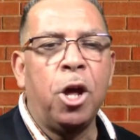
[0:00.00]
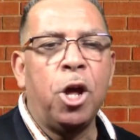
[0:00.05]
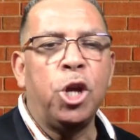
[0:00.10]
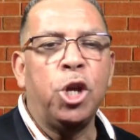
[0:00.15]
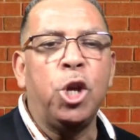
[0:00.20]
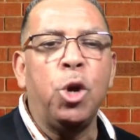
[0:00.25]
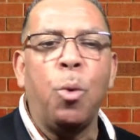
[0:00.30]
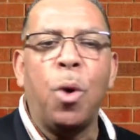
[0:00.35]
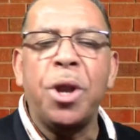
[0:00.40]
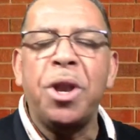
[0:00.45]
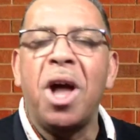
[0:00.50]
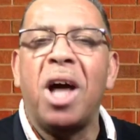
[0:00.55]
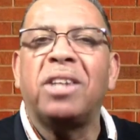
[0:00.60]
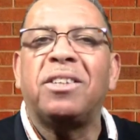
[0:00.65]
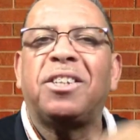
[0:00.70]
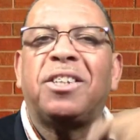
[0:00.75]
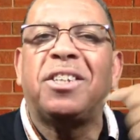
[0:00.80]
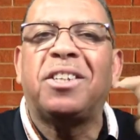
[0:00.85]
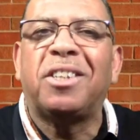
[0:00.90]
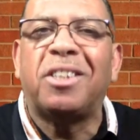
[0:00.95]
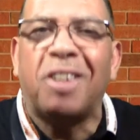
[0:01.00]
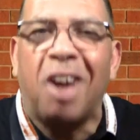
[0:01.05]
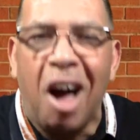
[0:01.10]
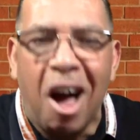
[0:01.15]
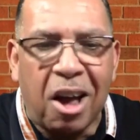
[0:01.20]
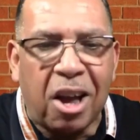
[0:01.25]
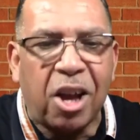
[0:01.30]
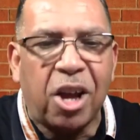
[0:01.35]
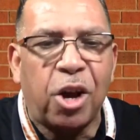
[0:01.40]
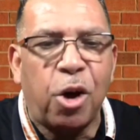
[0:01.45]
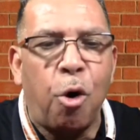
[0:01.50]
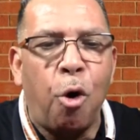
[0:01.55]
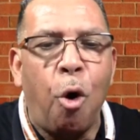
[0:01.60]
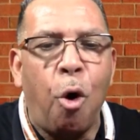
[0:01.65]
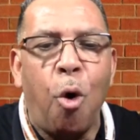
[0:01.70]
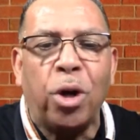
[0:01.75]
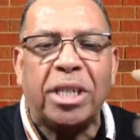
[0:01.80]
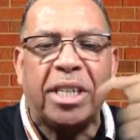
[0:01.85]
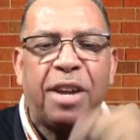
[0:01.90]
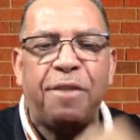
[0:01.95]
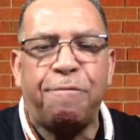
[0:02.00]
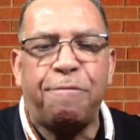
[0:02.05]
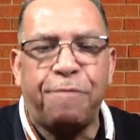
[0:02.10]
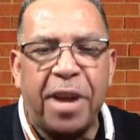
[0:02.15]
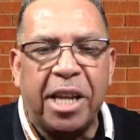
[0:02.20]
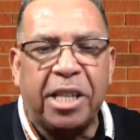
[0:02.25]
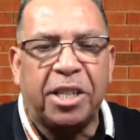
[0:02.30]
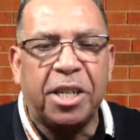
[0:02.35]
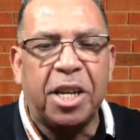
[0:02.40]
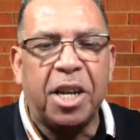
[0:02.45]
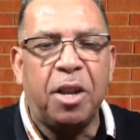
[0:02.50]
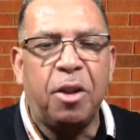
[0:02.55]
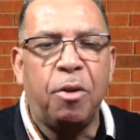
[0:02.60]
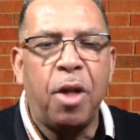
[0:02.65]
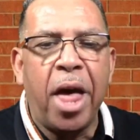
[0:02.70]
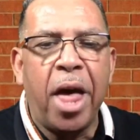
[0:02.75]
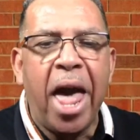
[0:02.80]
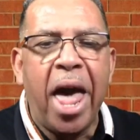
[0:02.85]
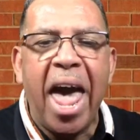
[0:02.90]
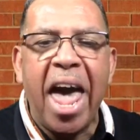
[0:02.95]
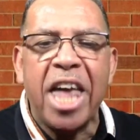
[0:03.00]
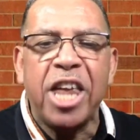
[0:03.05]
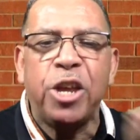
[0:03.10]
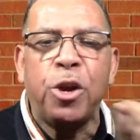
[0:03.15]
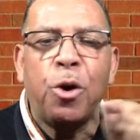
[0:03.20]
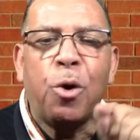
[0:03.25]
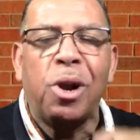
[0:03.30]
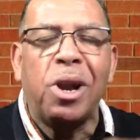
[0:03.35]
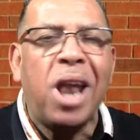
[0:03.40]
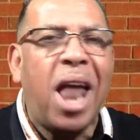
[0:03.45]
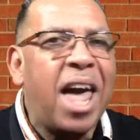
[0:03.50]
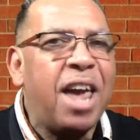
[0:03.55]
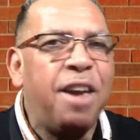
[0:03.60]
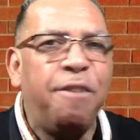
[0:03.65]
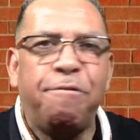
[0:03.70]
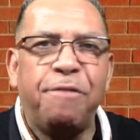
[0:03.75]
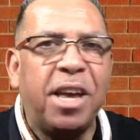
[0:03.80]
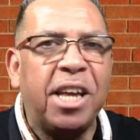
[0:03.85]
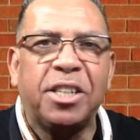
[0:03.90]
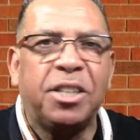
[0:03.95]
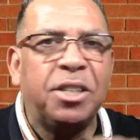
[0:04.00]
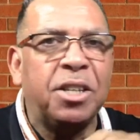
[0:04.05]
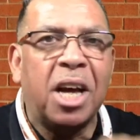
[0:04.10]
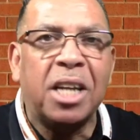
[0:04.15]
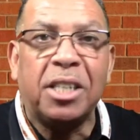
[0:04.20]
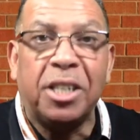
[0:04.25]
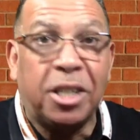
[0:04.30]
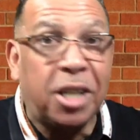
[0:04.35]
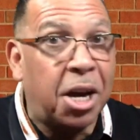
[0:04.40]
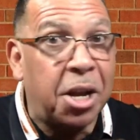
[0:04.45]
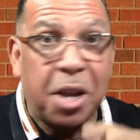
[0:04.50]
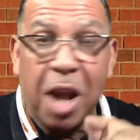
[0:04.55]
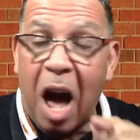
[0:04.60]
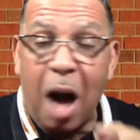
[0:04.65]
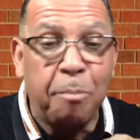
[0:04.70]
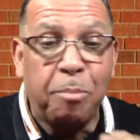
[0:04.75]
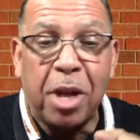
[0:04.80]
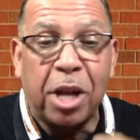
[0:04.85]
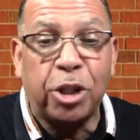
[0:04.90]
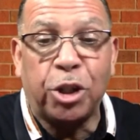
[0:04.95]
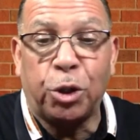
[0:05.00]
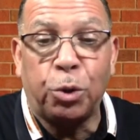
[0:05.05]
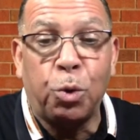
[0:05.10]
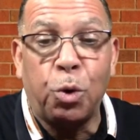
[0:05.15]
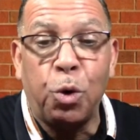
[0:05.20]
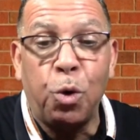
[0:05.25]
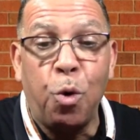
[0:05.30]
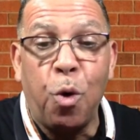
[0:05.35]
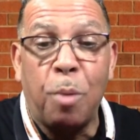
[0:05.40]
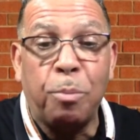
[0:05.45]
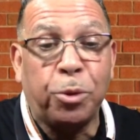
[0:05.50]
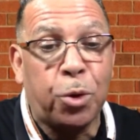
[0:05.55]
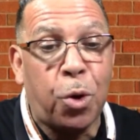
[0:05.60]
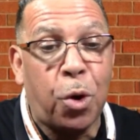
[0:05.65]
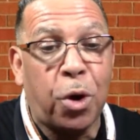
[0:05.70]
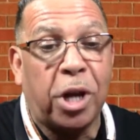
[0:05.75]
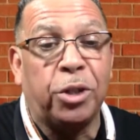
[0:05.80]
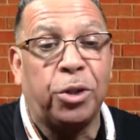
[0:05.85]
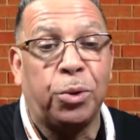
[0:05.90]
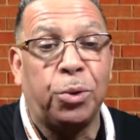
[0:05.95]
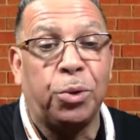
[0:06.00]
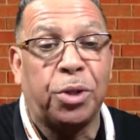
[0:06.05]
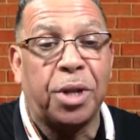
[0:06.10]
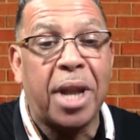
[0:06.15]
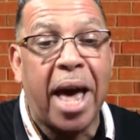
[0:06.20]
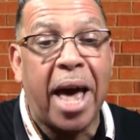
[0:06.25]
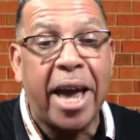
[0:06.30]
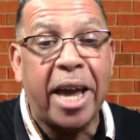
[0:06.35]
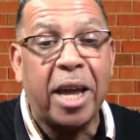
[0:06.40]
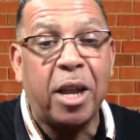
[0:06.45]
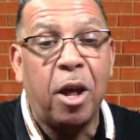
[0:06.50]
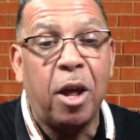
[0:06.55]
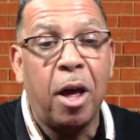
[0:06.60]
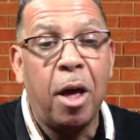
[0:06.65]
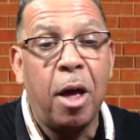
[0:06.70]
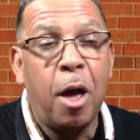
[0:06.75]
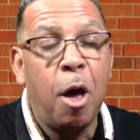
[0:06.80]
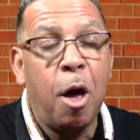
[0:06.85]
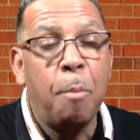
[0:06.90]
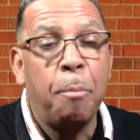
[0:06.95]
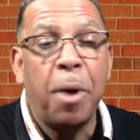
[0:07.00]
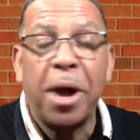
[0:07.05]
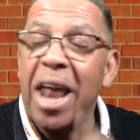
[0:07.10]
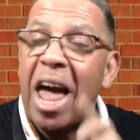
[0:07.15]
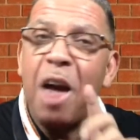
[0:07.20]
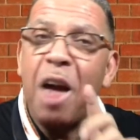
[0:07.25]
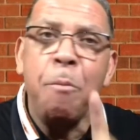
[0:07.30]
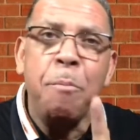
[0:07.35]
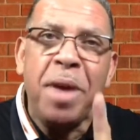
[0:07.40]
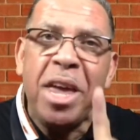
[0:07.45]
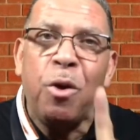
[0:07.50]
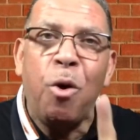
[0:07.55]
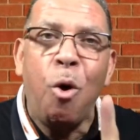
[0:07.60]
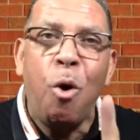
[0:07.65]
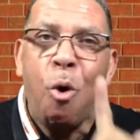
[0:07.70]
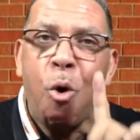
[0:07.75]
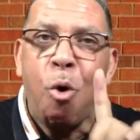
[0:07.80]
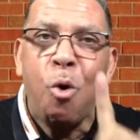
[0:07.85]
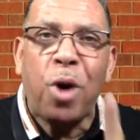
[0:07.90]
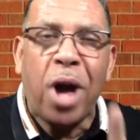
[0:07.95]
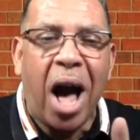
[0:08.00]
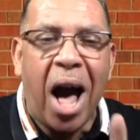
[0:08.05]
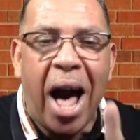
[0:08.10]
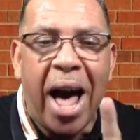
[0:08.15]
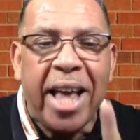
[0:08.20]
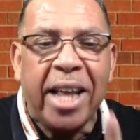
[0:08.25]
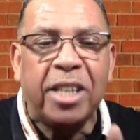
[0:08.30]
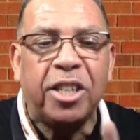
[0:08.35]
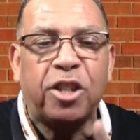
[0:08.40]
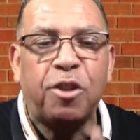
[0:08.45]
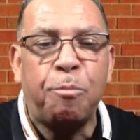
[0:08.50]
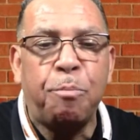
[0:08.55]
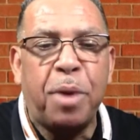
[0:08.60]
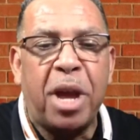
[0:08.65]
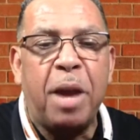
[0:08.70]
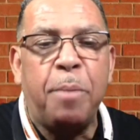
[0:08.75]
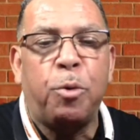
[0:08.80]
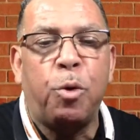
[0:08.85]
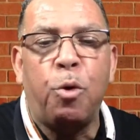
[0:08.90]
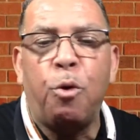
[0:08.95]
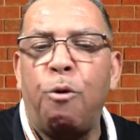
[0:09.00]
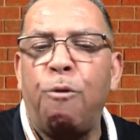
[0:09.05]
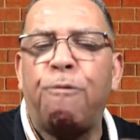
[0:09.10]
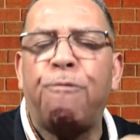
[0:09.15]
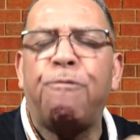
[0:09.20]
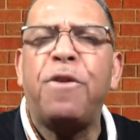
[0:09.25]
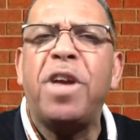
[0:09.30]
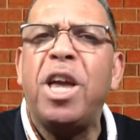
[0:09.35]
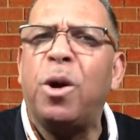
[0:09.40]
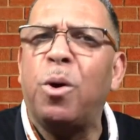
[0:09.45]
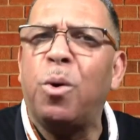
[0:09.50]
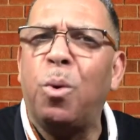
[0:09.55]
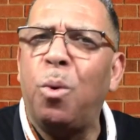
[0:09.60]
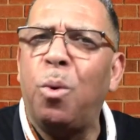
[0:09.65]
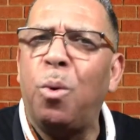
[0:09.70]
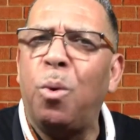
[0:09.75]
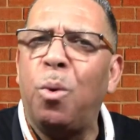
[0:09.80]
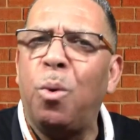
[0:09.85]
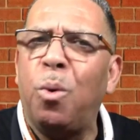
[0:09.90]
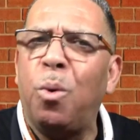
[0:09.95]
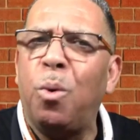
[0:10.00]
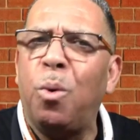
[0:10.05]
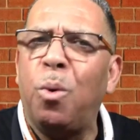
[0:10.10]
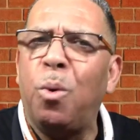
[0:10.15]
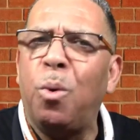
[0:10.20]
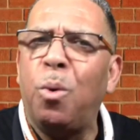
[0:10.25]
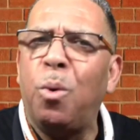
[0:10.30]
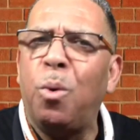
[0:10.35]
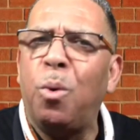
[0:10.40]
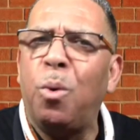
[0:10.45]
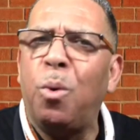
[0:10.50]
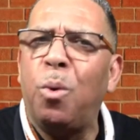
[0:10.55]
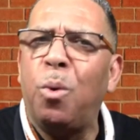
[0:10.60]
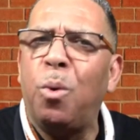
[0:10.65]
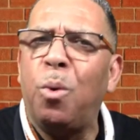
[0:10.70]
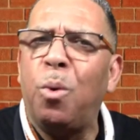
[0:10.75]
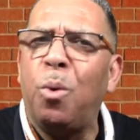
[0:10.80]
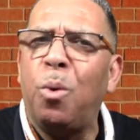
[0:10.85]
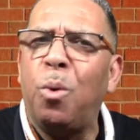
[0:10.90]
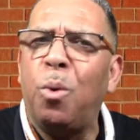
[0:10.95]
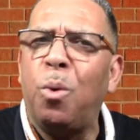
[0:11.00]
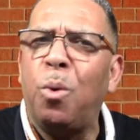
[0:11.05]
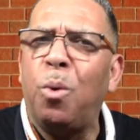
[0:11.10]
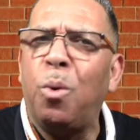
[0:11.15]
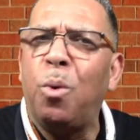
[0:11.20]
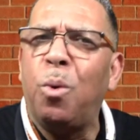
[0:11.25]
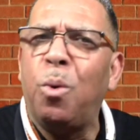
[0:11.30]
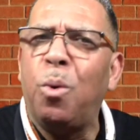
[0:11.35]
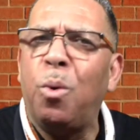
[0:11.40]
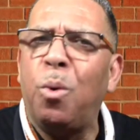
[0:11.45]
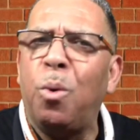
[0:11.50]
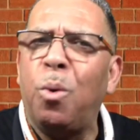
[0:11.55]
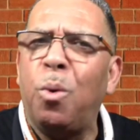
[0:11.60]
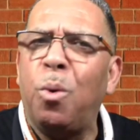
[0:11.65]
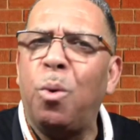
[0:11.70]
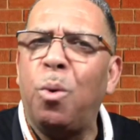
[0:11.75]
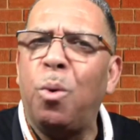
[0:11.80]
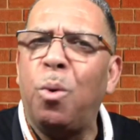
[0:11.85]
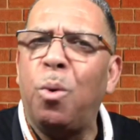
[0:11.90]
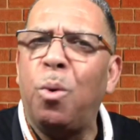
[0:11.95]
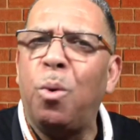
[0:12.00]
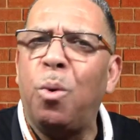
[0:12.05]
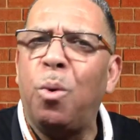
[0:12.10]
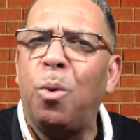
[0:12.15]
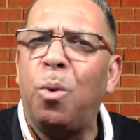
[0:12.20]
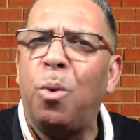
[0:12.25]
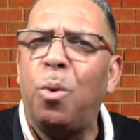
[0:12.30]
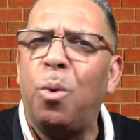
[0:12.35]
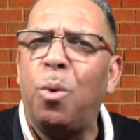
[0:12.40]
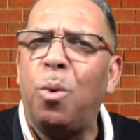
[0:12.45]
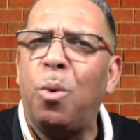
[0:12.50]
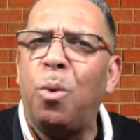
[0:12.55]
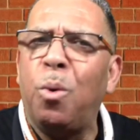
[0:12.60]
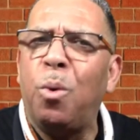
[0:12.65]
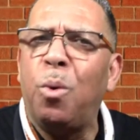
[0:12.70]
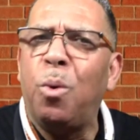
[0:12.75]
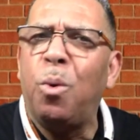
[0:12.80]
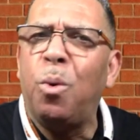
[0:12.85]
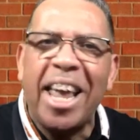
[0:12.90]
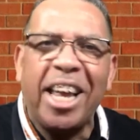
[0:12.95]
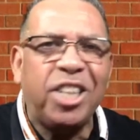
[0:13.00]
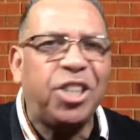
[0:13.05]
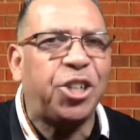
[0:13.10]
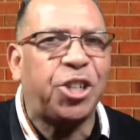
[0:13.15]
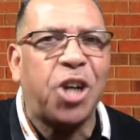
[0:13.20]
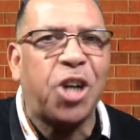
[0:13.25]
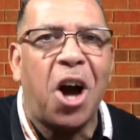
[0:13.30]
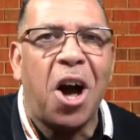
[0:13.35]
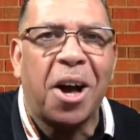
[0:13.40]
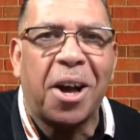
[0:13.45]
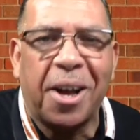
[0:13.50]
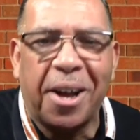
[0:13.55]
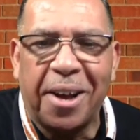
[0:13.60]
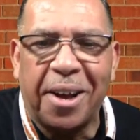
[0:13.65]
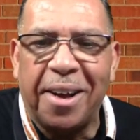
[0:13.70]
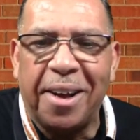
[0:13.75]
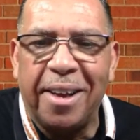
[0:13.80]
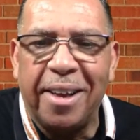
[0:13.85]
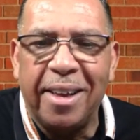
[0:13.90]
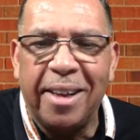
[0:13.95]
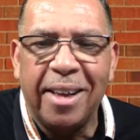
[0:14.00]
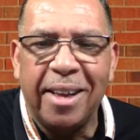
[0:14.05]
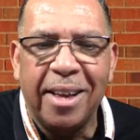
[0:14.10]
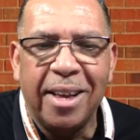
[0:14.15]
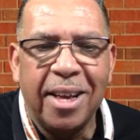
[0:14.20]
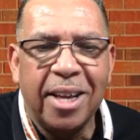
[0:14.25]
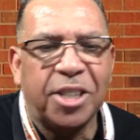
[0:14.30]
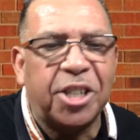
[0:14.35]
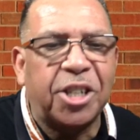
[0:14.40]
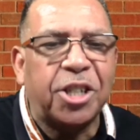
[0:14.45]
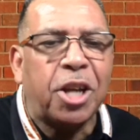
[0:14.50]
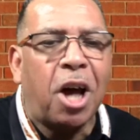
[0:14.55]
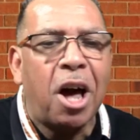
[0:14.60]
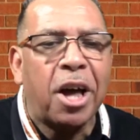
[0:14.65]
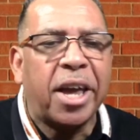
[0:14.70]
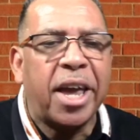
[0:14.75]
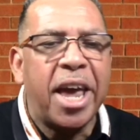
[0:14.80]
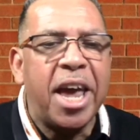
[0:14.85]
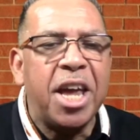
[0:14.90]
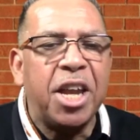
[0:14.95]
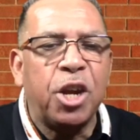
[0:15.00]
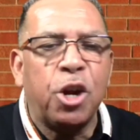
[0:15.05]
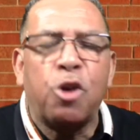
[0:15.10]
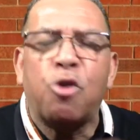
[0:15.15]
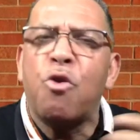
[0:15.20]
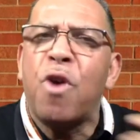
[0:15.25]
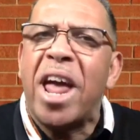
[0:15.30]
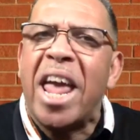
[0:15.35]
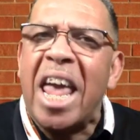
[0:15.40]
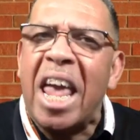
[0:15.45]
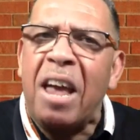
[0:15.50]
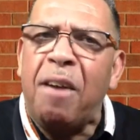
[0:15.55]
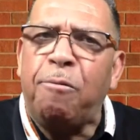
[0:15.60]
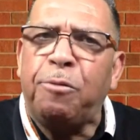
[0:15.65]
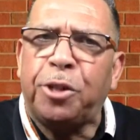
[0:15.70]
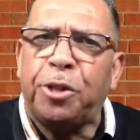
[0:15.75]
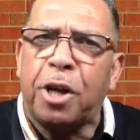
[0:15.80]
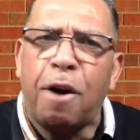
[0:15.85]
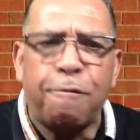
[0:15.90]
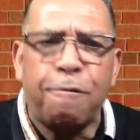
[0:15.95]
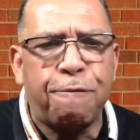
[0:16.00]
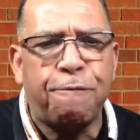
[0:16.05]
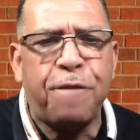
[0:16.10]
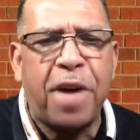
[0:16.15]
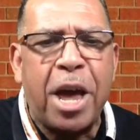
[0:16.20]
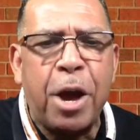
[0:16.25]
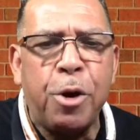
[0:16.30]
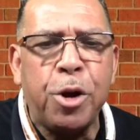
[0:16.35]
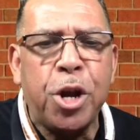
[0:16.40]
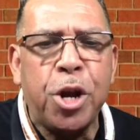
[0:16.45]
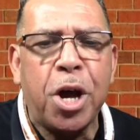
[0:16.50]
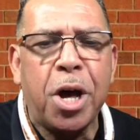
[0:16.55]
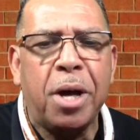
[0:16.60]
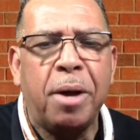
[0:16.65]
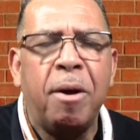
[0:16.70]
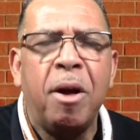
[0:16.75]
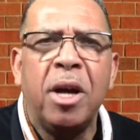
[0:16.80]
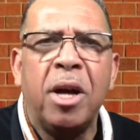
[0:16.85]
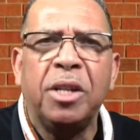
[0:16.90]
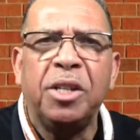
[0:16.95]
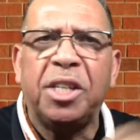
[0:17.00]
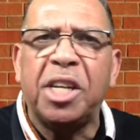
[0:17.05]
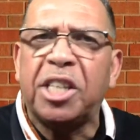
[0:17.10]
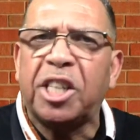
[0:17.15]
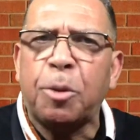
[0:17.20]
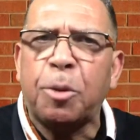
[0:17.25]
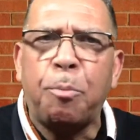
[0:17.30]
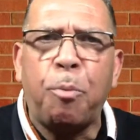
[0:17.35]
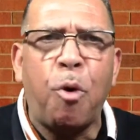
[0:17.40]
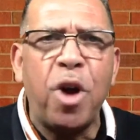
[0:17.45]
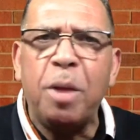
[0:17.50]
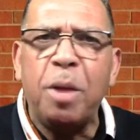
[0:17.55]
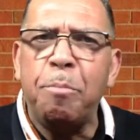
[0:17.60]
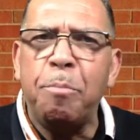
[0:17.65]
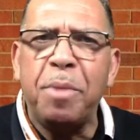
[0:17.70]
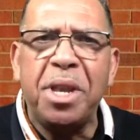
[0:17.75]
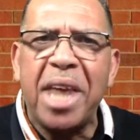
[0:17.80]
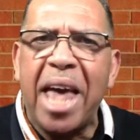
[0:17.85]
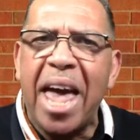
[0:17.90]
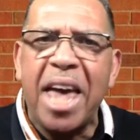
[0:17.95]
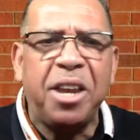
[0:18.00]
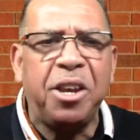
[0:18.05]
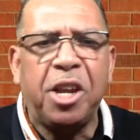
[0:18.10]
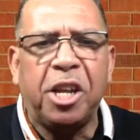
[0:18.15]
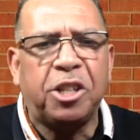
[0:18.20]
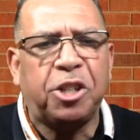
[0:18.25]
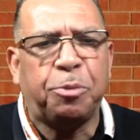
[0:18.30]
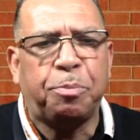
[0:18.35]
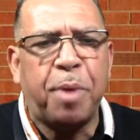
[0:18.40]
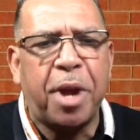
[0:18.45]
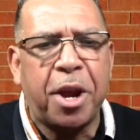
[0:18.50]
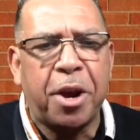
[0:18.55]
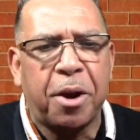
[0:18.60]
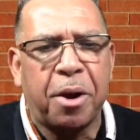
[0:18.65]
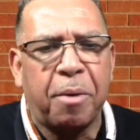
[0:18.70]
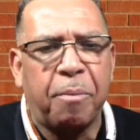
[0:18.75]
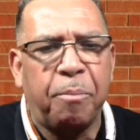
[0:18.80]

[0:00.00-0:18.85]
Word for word: You are not stuck or defeated, and your life is not done. I'm not sure who I'm talking to tonight, but I meet all kinds of people feel stuck in life stuck like Chuck, stuck in graves of failure, disappointment, and despair.